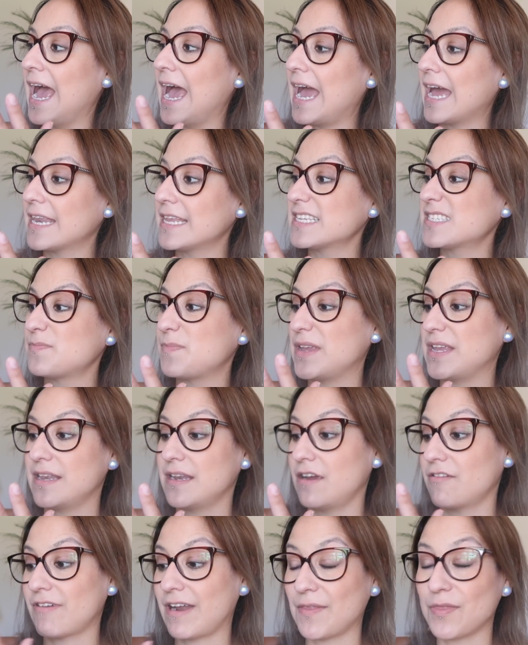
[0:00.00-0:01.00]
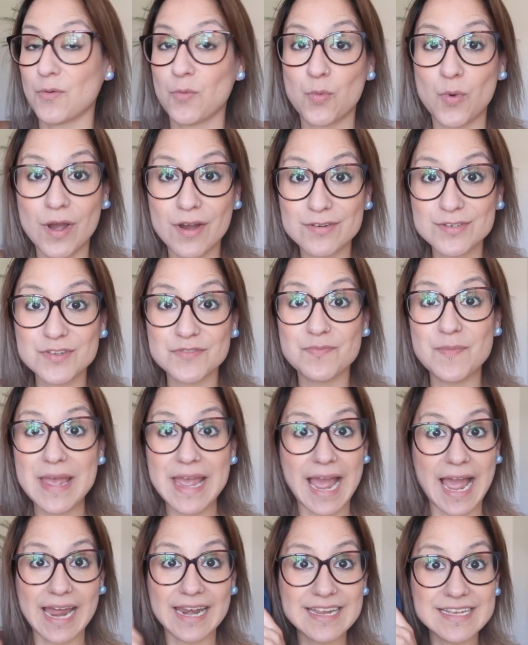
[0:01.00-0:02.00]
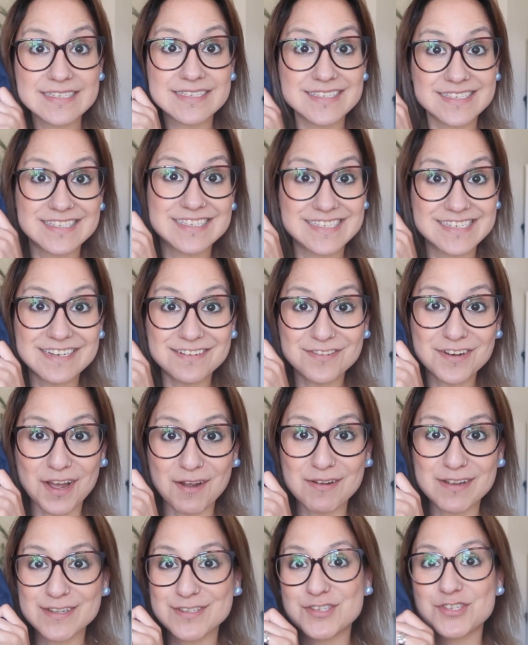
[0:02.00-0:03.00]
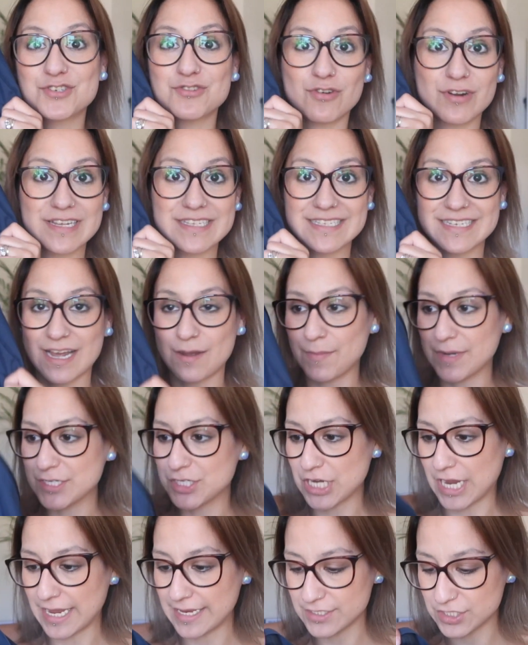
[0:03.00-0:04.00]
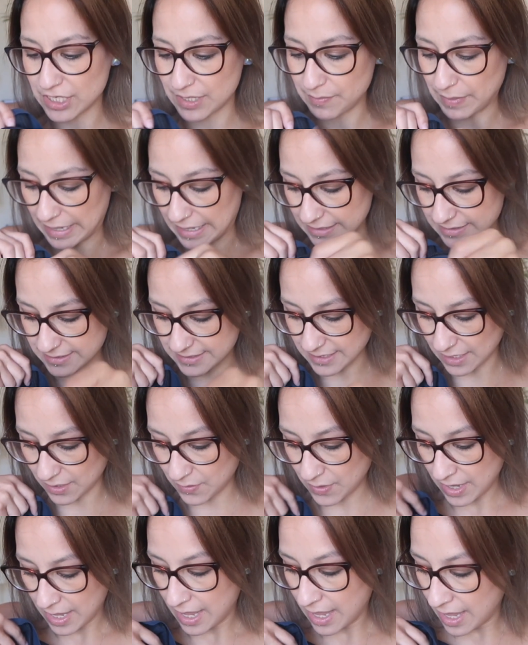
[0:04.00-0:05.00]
and it's been around the world with me, and it's still going strong. It's now my changing bag. So